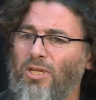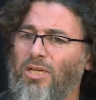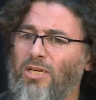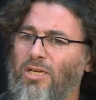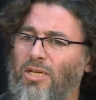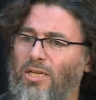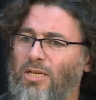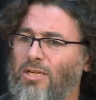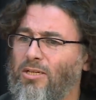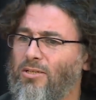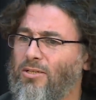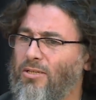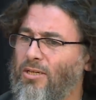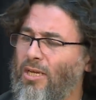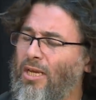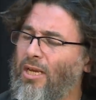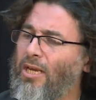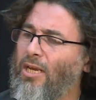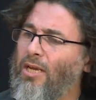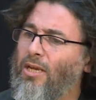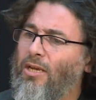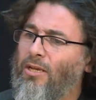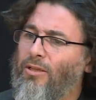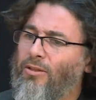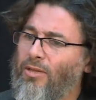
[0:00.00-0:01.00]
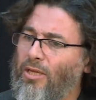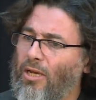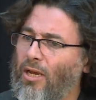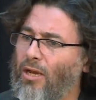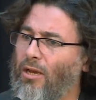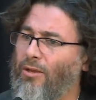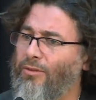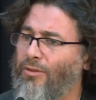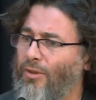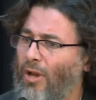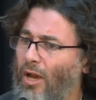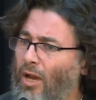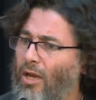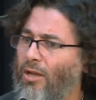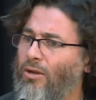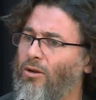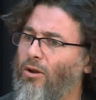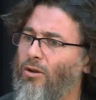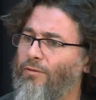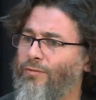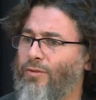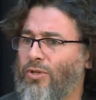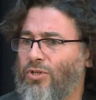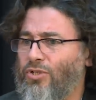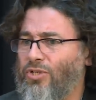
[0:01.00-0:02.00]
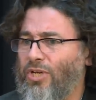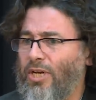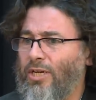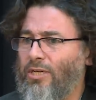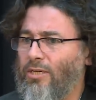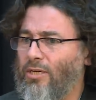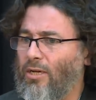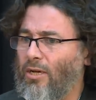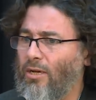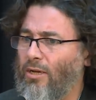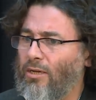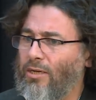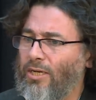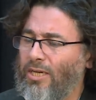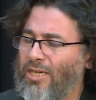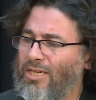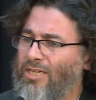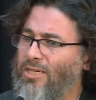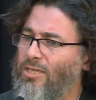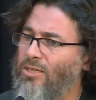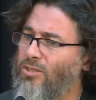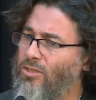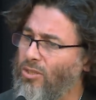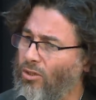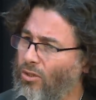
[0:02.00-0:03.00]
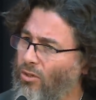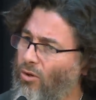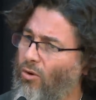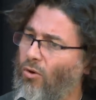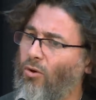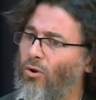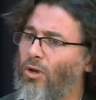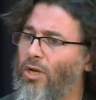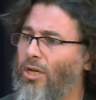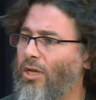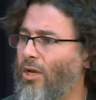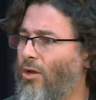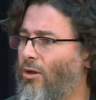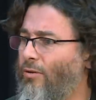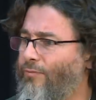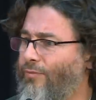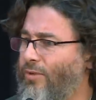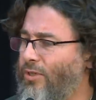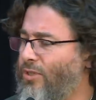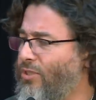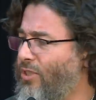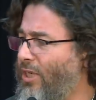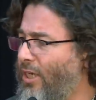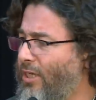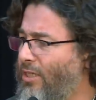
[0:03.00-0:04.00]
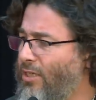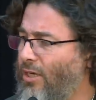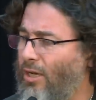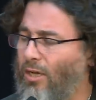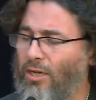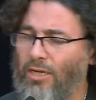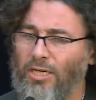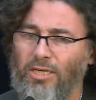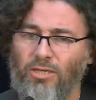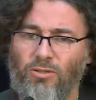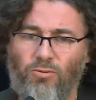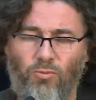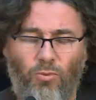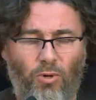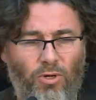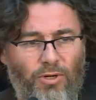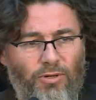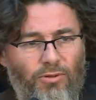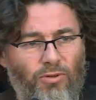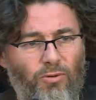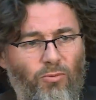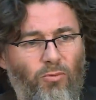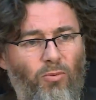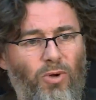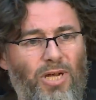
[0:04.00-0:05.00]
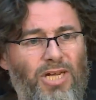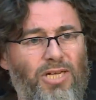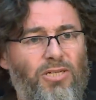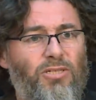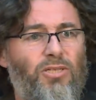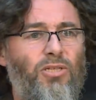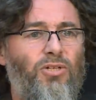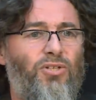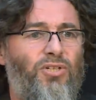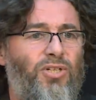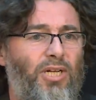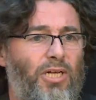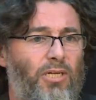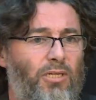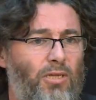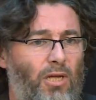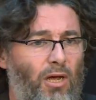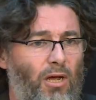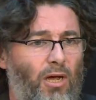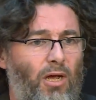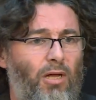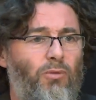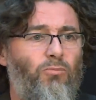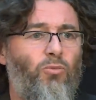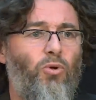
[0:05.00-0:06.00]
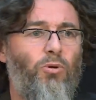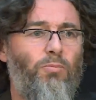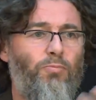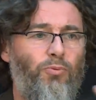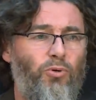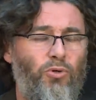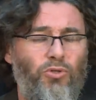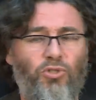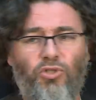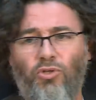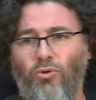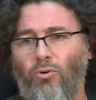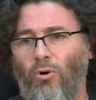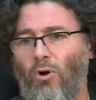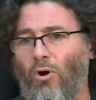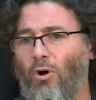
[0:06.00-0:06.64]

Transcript: It is the adhan of the shaitan. It is the calling of the shaitan. It's one of the ways the shaitan will put you